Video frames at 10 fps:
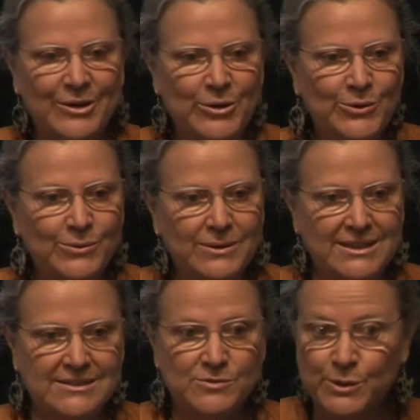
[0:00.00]
who
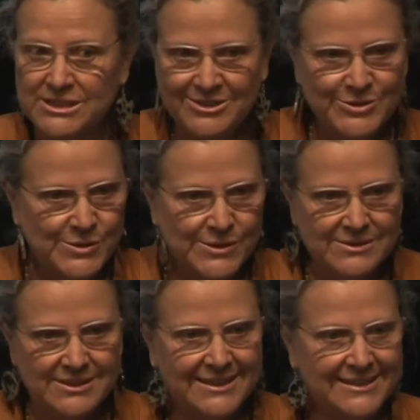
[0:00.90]
is 14 years
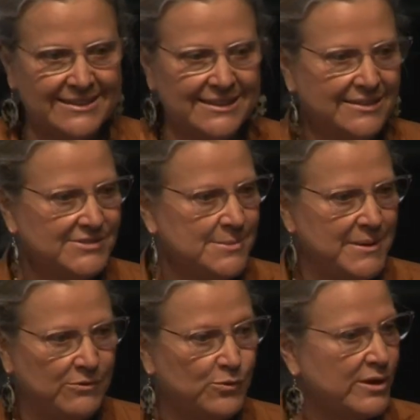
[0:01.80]
old and lives
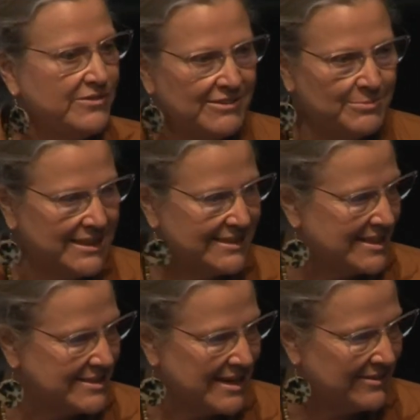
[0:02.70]
about 45 minutes
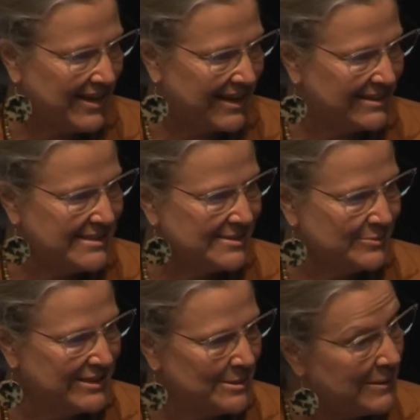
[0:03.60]
outside of Addis, and
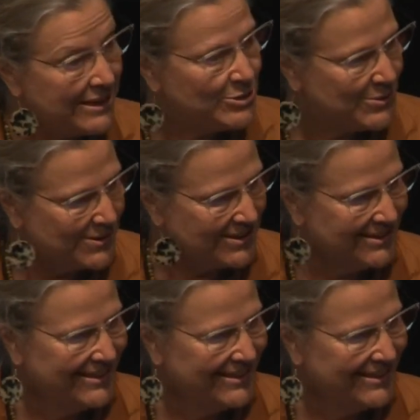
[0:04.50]
we did a big tour